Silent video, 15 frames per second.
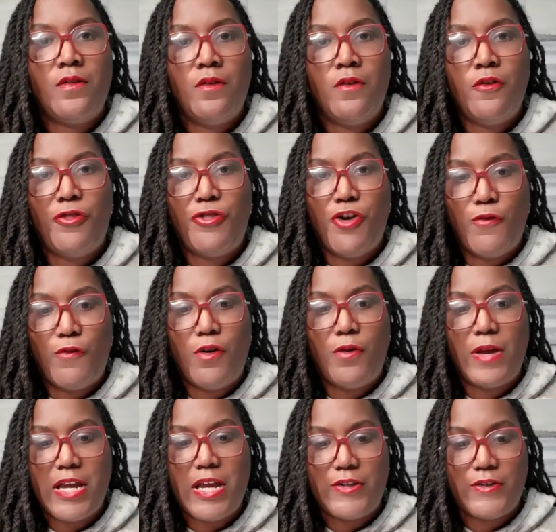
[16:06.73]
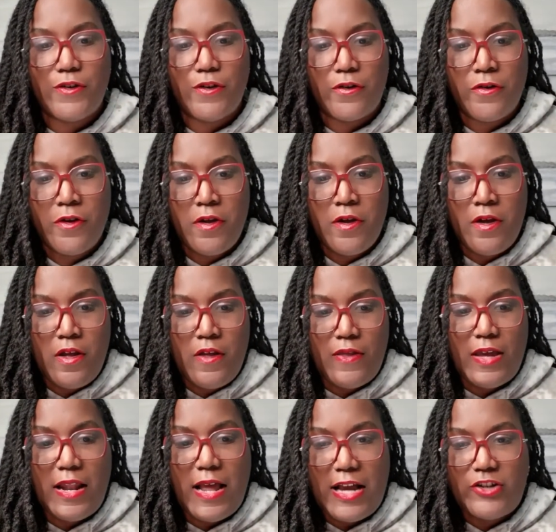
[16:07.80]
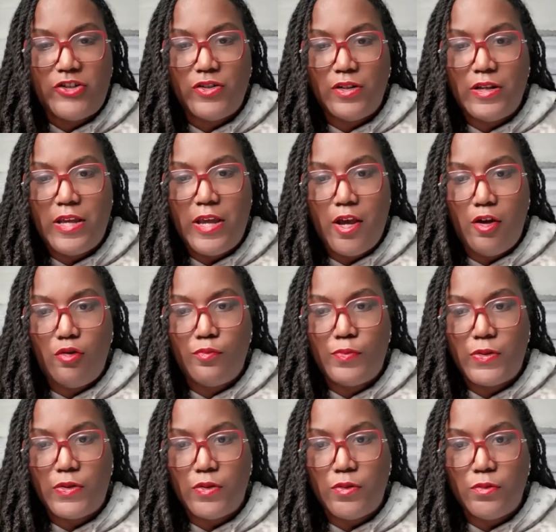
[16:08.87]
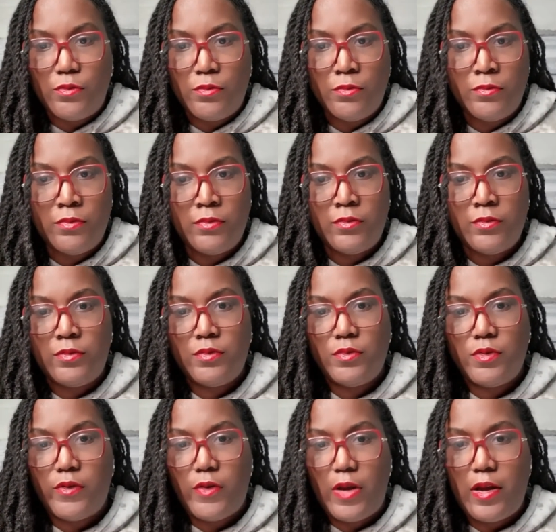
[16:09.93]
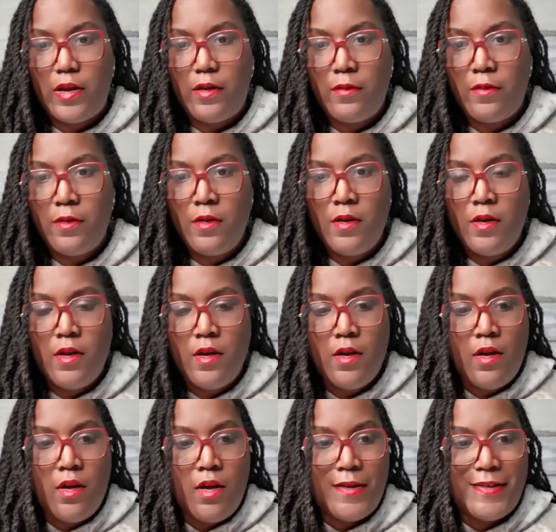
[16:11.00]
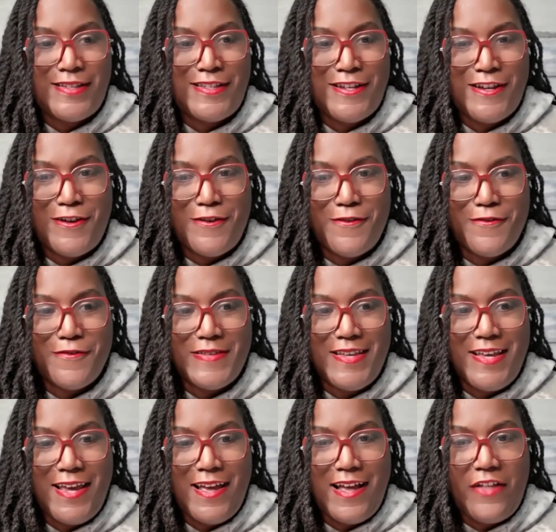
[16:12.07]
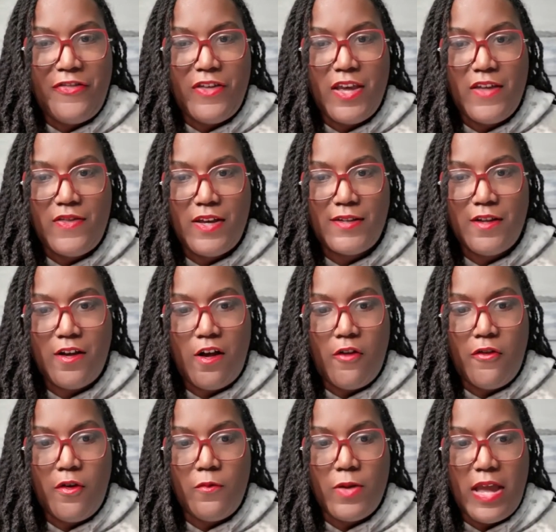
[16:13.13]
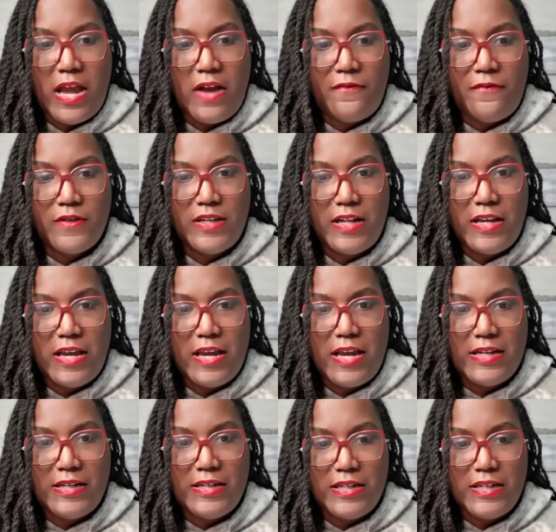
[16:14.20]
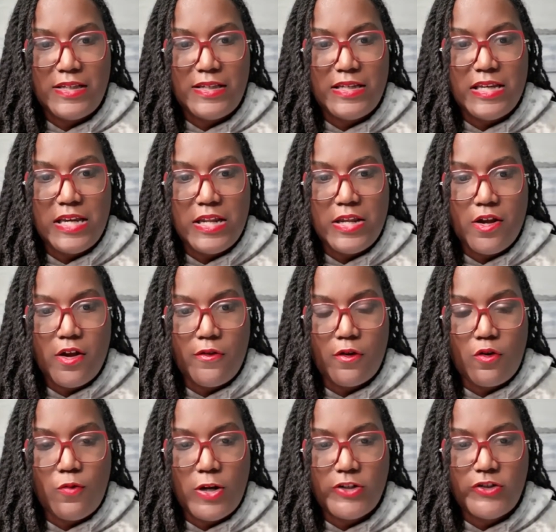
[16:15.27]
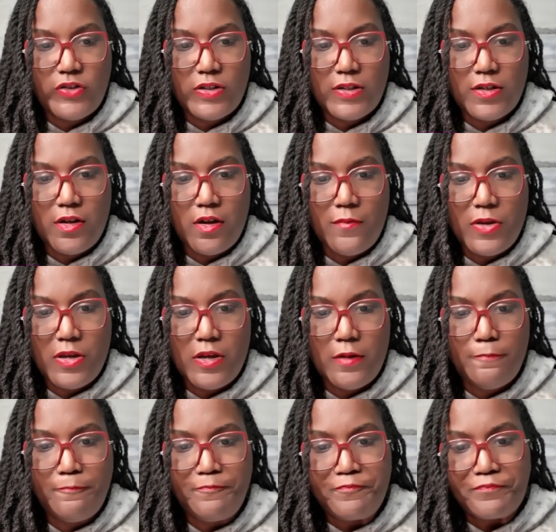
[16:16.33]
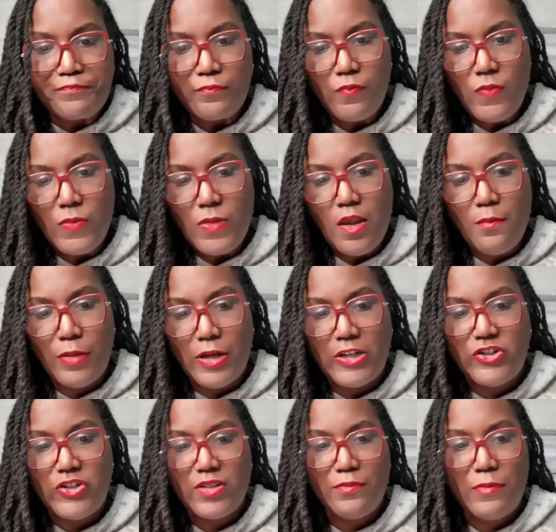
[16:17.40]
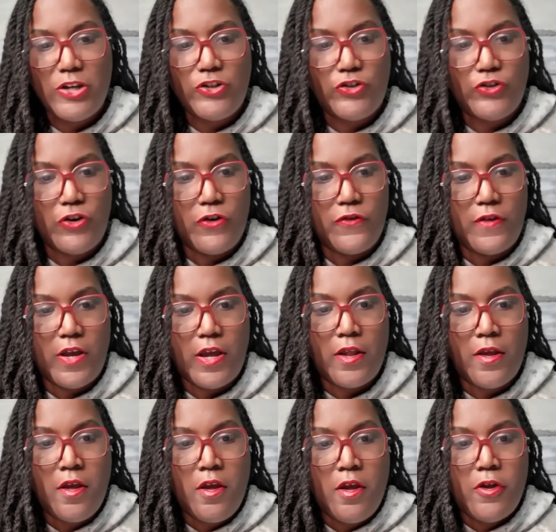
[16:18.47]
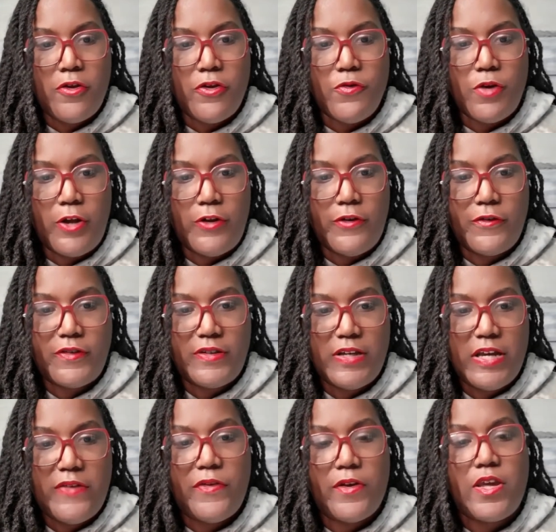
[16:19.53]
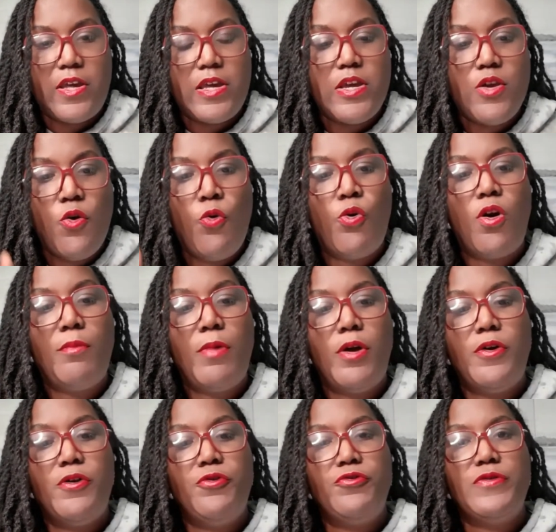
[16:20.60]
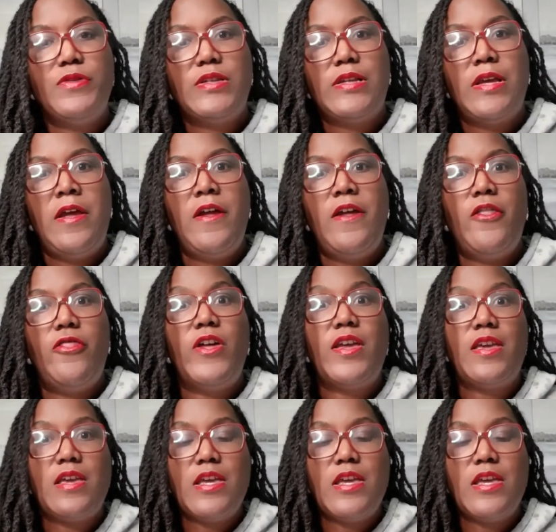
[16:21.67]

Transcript: thorough answer that actually helps you. Okay. So I think that's all that we have for today. I didn't see any other questions come in, but just make sure that you understand the key hormones that